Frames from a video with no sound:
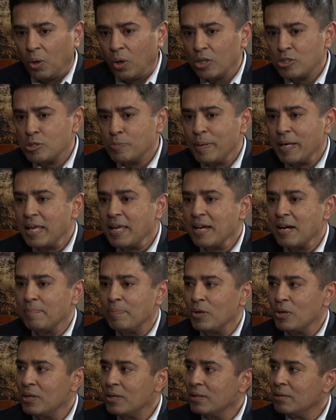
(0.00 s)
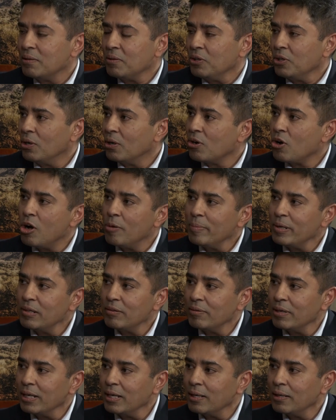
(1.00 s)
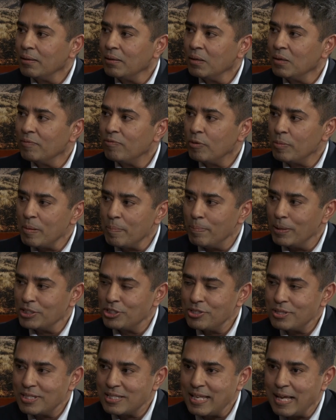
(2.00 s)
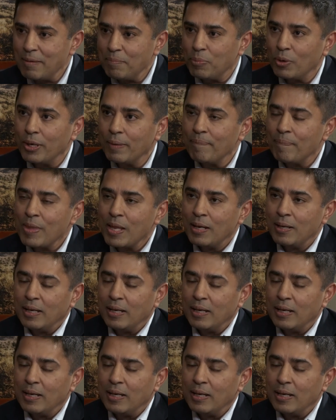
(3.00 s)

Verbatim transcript: Also picking up on your commentary, you know, from a budget standpoint,